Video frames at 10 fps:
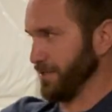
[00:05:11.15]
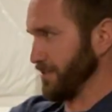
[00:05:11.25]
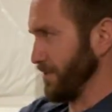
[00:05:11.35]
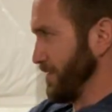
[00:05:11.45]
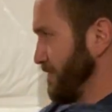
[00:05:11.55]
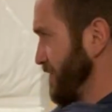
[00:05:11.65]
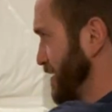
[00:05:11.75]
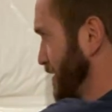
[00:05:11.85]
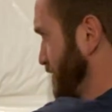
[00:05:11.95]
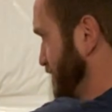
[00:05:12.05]
So I try to find
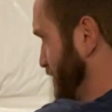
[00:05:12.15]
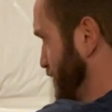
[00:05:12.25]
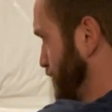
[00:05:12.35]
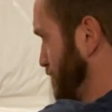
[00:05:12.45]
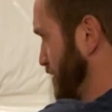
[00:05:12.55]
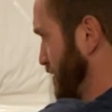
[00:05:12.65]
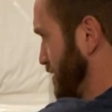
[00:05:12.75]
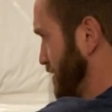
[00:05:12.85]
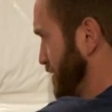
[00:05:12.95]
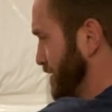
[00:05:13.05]
like a visual
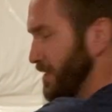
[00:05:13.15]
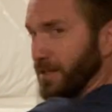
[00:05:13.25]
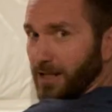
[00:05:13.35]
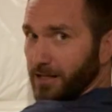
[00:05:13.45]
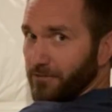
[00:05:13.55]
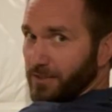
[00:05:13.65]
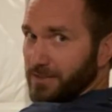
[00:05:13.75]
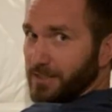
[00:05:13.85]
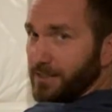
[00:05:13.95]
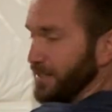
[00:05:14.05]
marker. I don't know if you can
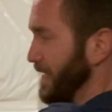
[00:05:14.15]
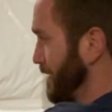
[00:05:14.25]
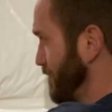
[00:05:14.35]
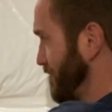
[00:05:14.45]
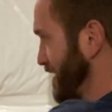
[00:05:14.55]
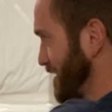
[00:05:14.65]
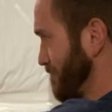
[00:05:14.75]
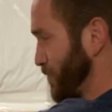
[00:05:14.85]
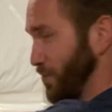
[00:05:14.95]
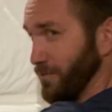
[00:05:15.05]
see it in the camera, but I have
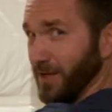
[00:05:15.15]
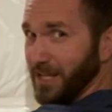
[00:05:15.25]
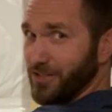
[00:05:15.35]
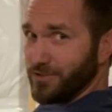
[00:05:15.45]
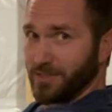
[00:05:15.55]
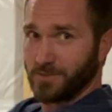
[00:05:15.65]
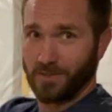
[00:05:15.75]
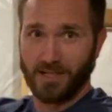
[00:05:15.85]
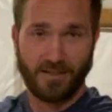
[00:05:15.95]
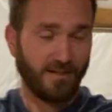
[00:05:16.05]
more range this
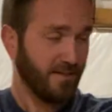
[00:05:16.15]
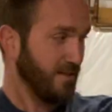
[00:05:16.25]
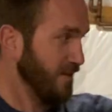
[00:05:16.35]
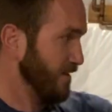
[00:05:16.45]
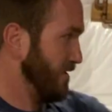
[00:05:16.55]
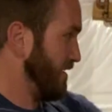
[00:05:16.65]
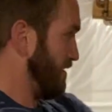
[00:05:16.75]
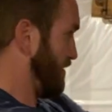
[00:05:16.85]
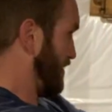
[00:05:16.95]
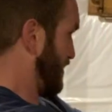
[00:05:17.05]
way and a
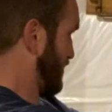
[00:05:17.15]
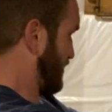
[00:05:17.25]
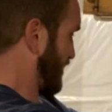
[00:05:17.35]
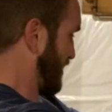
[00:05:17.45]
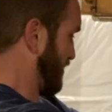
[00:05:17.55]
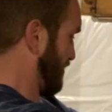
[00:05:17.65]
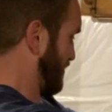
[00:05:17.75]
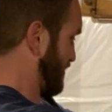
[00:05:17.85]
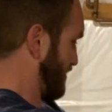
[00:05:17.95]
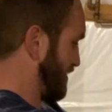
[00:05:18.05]
little tighter
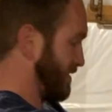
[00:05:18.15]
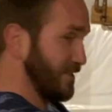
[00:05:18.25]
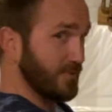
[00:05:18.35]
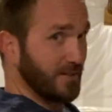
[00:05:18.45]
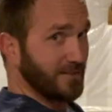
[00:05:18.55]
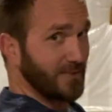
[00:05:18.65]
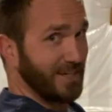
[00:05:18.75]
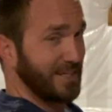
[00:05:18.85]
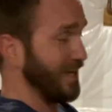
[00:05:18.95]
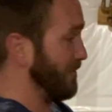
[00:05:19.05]
on this one. So I
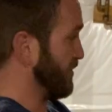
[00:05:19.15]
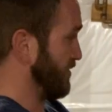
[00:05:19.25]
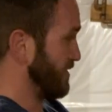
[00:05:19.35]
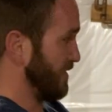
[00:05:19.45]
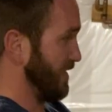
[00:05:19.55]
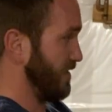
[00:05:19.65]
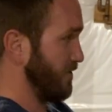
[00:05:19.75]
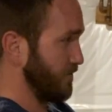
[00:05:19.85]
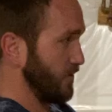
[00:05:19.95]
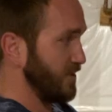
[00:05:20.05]
can't personally
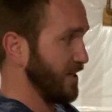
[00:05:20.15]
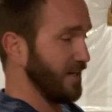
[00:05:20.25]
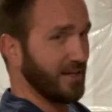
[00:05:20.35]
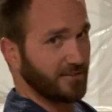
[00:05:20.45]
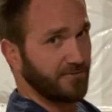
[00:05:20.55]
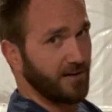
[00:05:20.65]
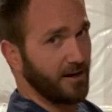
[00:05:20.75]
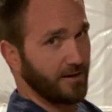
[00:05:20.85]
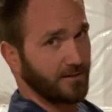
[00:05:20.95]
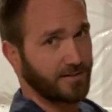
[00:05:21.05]
rotate as
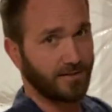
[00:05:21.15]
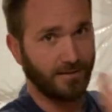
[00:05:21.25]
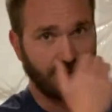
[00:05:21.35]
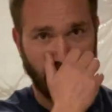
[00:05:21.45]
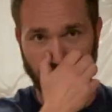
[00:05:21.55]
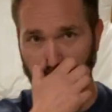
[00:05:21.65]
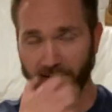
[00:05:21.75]
far to the left.